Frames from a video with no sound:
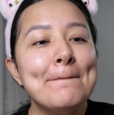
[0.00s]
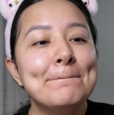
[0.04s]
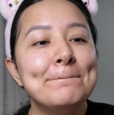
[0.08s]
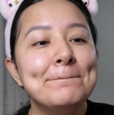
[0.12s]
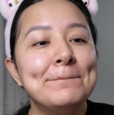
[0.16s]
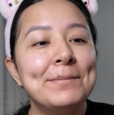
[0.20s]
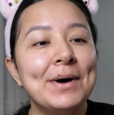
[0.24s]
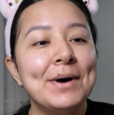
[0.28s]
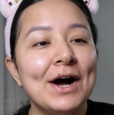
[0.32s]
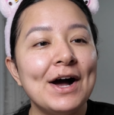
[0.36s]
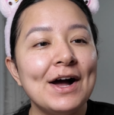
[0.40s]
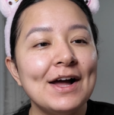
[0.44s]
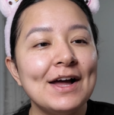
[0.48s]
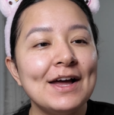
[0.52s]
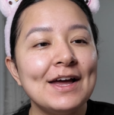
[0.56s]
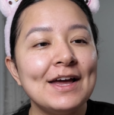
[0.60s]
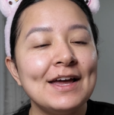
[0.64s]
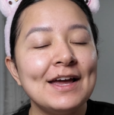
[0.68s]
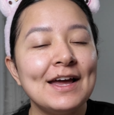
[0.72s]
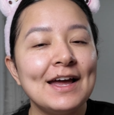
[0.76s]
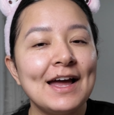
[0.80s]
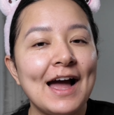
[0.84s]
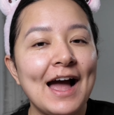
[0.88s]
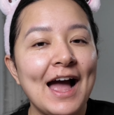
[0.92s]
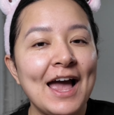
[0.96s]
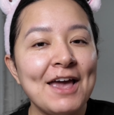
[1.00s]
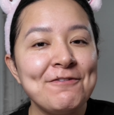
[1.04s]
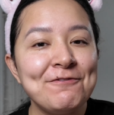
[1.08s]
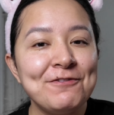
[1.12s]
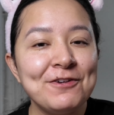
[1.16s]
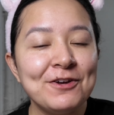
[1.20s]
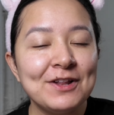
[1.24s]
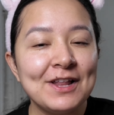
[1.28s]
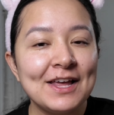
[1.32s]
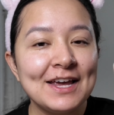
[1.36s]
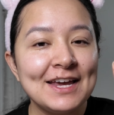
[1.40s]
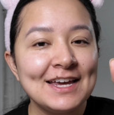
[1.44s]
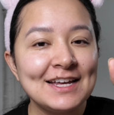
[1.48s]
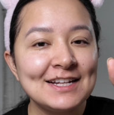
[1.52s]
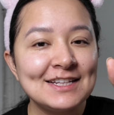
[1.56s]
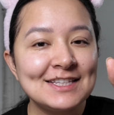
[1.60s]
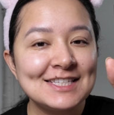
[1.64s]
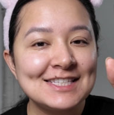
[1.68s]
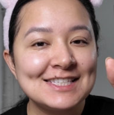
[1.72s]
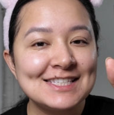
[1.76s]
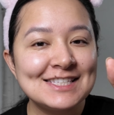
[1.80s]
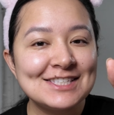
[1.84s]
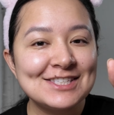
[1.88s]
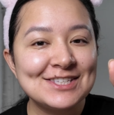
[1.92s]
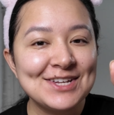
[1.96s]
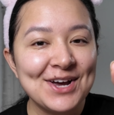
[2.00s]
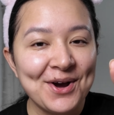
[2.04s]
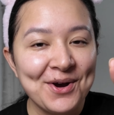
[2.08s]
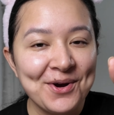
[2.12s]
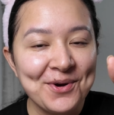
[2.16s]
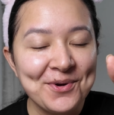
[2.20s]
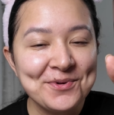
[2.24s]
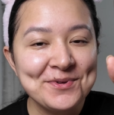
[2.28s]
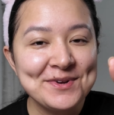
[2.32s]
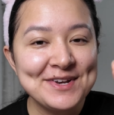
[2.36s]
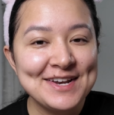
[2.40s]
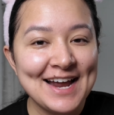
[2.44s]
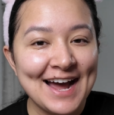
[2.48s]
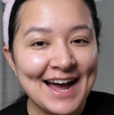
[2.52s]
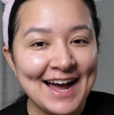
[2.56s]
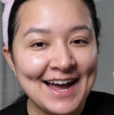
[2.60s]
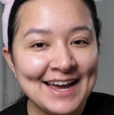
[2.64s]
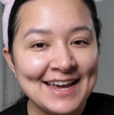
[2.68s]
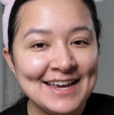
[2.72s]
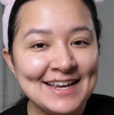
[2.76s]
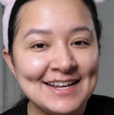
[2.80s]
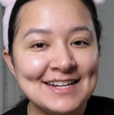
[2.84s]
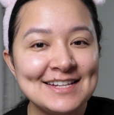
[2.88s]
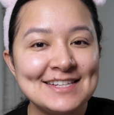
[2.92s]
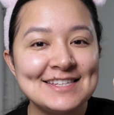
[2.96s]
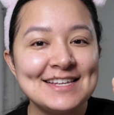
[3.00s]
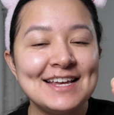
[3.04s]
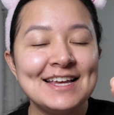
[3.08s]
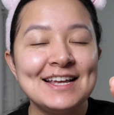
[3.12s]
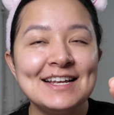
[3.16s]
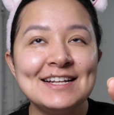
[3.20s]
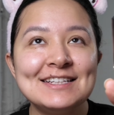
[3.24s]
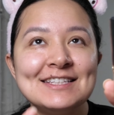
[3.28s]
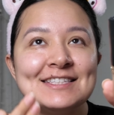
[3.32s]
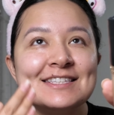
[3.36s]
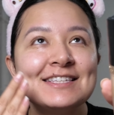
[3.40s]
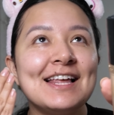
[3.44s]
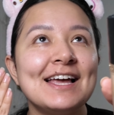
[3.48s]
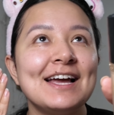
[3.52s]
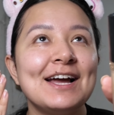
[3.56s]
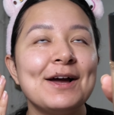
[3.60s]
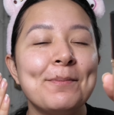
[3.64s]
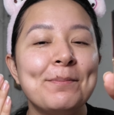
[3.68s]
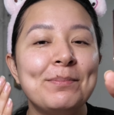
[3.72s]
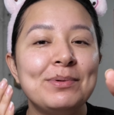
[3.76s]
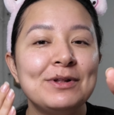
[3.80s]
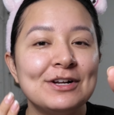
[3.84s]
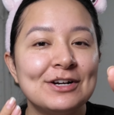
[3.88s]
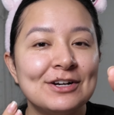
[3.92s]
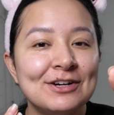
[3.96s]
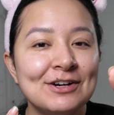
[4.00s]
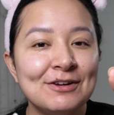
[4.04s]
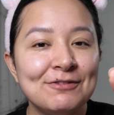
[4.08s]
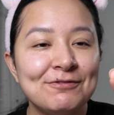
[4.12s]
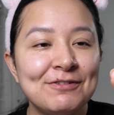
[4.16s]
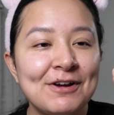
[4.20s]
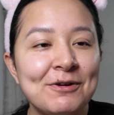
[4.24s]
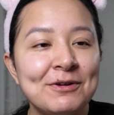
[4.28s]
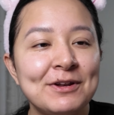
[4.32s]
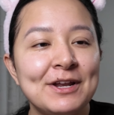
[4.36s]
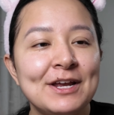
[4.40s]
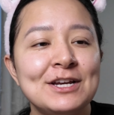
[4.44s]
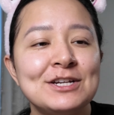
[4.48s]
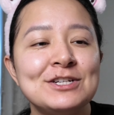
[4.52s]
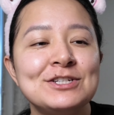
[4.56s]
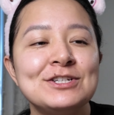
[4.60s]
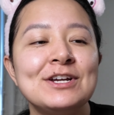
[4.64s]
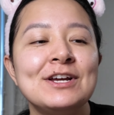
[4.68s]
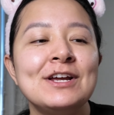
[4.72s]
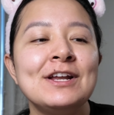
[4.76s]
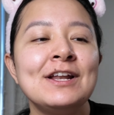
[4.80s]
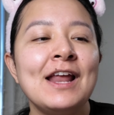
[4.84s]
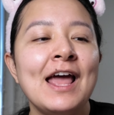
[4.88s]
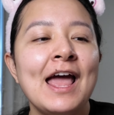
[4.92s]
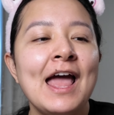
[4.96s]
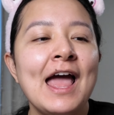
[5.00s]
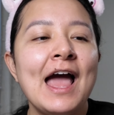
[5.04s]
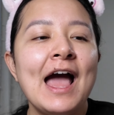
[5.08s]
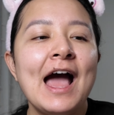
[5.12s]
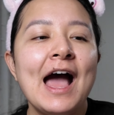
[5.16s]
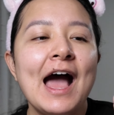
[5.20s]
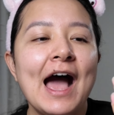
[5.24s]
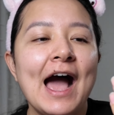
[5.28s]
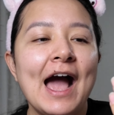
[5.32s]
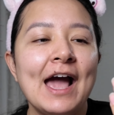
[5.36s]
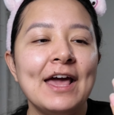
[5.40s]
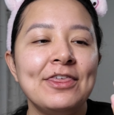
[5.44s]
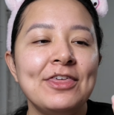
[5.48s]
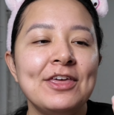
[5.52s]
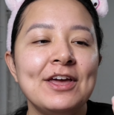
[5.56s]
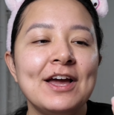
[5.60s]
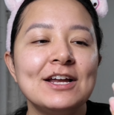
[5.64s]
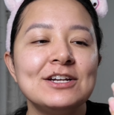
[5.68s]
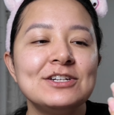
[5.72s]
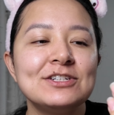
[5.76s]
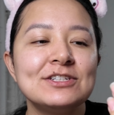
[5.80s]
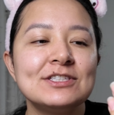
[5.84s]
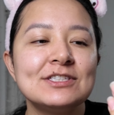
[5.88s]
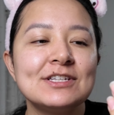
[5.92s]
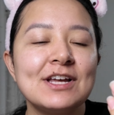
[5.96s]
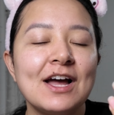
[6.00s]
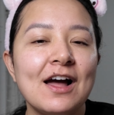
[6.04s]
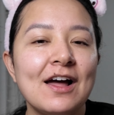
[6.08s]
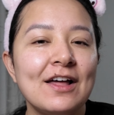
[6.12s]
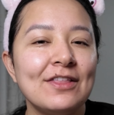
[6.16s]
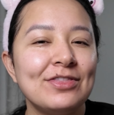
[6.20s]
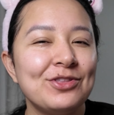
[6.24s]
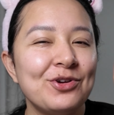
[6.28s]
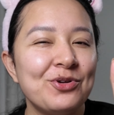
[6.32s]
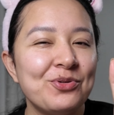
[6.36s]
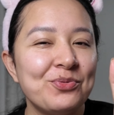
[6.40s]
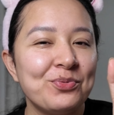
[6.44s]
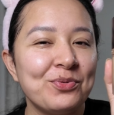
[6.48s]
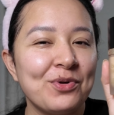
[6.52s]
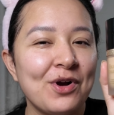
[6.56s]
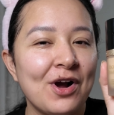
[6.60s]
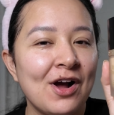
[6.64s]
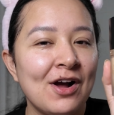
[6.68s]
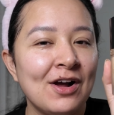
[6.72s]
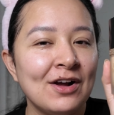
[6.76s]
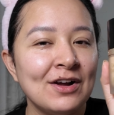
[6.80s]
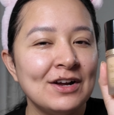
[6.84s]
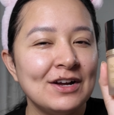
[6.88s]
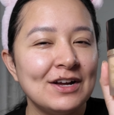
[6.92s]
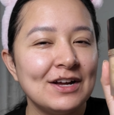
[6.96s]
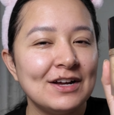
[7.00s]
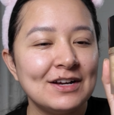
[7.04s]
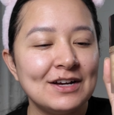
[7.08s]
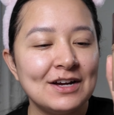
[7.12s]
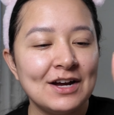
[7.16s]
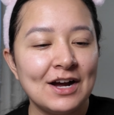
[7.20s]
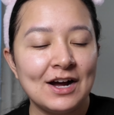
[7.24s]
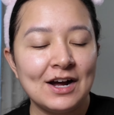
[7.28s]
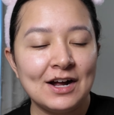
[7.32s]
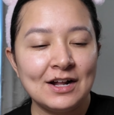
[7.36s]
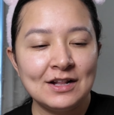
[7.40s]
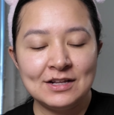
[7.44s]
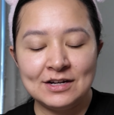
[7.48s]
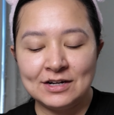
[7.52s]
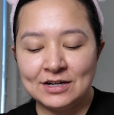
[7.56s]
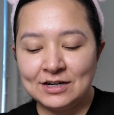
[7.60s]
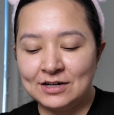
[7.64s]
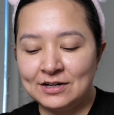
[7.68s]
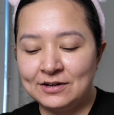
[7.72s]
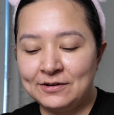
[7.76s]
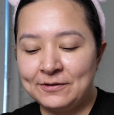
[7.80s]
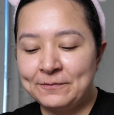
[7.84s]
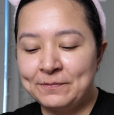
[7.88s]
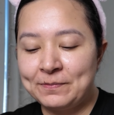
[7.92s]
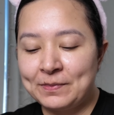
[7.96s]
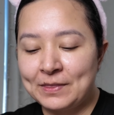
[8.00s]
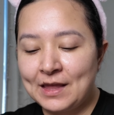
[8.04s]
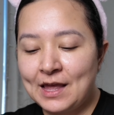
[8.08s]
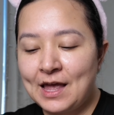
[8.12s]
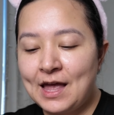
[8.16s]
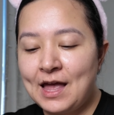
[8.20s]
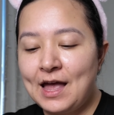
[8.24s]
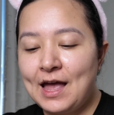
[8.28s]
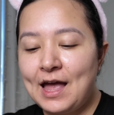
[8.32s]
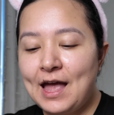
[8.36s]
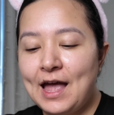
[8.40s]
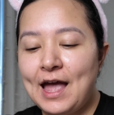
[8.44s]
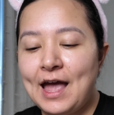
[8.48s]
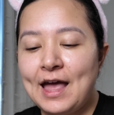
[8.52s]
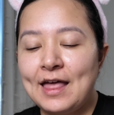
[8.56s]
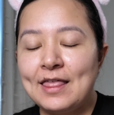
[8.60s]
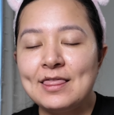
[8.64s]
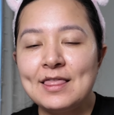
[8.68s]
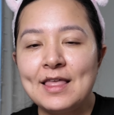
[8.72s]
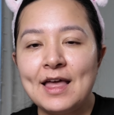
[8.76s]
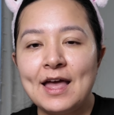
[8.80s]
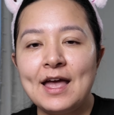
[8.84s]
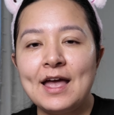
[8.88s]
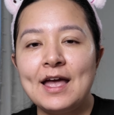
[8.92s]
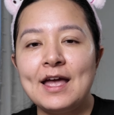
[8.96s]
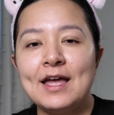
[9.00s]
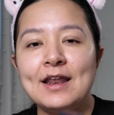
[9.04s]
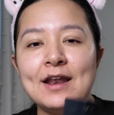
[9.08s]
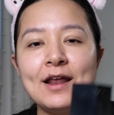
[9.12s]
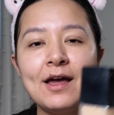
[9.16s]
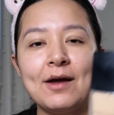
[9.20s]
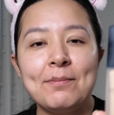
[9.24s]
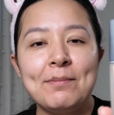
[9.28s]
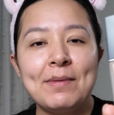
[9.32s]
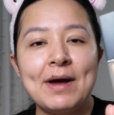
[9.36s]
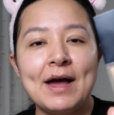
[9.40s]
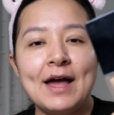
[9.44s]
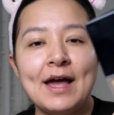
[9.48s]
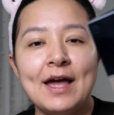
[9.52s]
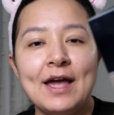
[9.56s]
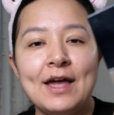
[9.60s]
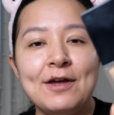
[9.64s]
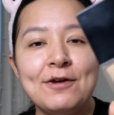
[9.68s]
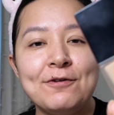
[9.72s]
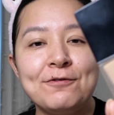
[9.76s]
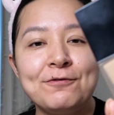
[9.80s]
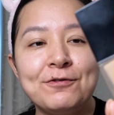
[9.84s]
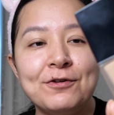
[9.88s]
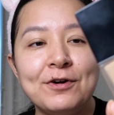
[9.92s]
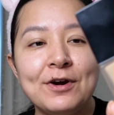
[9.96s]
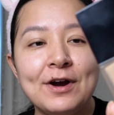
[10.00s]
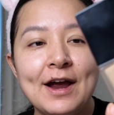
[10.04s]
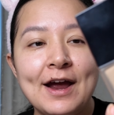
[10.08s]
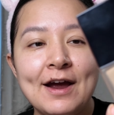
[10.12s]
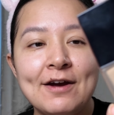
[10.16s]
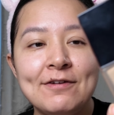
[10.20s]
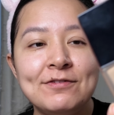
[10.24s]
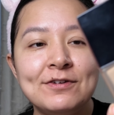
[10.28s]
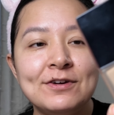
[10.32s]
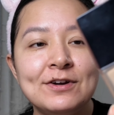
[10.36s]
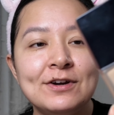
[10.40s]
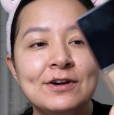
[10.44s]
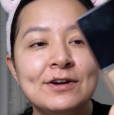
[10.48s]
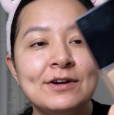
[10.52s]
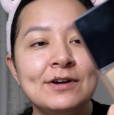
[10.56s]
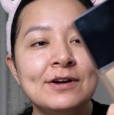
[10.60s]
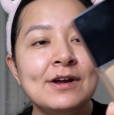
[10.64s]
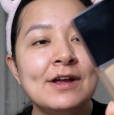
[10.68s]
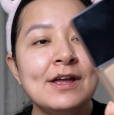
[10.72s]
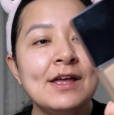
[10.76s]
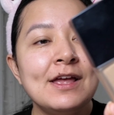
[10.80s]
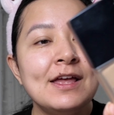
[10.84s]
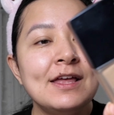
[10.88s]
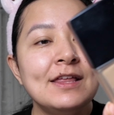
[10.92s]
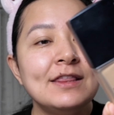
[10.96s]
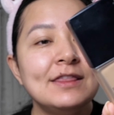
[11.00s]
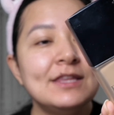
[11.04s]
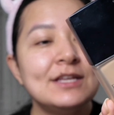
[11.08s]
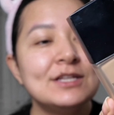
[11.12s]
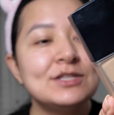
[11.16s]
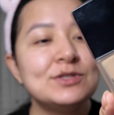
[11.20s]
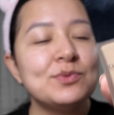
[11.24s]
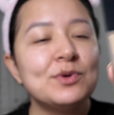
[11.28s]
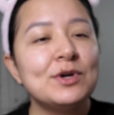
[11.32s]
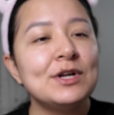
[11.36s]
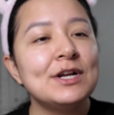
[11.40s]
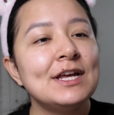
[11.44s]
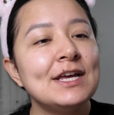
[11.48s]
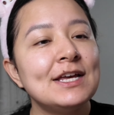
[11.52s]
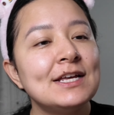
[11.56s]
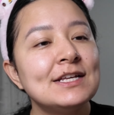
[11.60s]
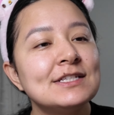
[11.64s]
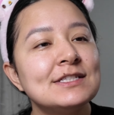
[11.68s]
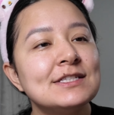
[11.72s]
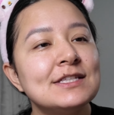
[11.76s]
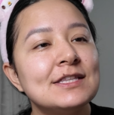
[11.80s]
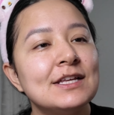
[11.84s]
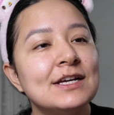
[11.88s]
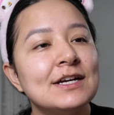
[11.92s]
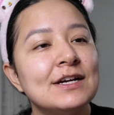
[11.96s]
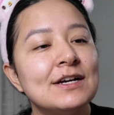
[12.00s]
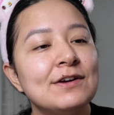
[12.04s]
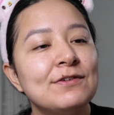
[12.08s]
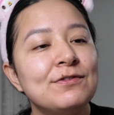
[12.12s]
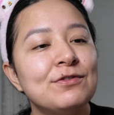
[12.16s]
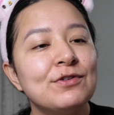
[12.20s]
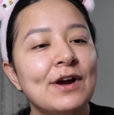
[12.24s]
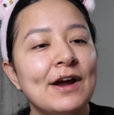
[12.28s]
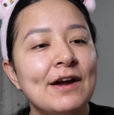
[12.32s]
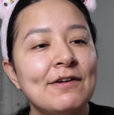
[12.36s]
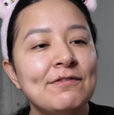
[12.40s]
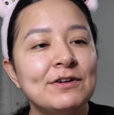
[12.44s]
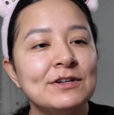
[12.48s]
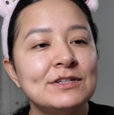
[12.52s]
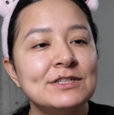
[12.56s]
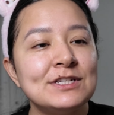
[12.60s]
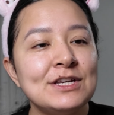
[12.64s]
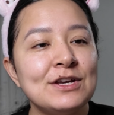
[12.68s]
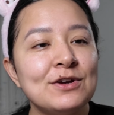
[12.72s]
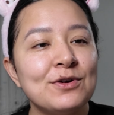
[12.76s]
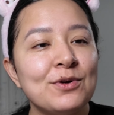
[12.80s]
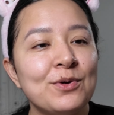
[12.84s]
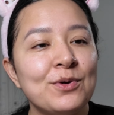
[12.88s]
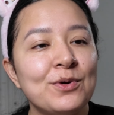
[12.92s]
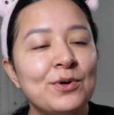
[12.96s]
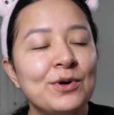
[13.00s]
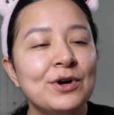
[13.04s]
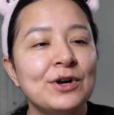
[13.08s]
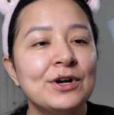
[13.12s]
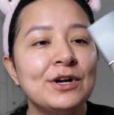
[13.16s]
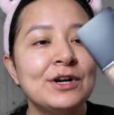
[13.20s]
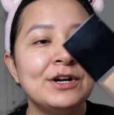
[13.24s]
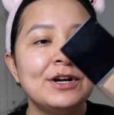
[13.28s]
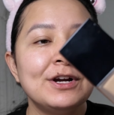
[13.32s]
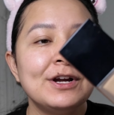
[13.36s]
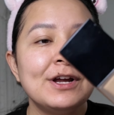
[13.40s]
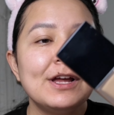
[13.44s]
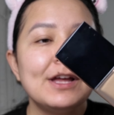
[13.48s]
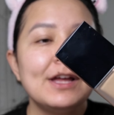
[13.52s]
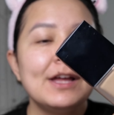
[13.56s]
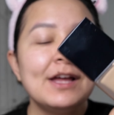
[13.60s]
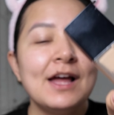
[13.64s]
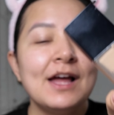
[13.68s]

But I feel like it's so nice. It's like a blurring foundation. I think I just got the wrong color. And then my Forever, this one is the Forever Dior.